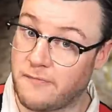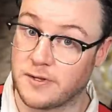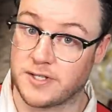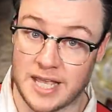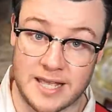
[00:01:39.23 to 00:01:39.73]

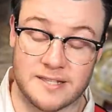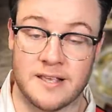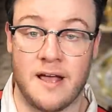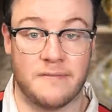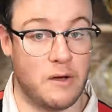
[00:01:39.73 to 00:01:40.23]
difference
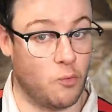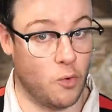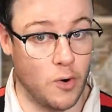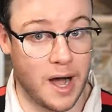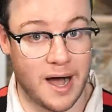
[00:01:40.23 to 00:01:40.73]
is that
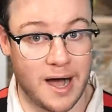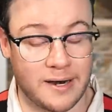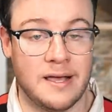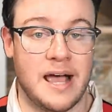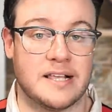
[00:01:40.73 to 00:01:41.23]

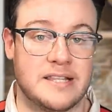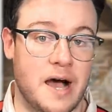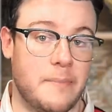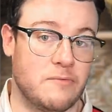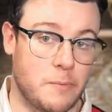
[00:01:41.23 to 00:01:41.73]
Wuhan has
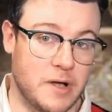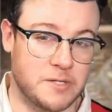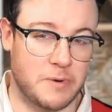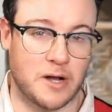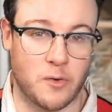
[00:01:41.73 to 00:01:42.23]
now been
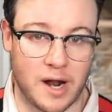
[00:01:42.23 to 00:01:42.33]
replaced by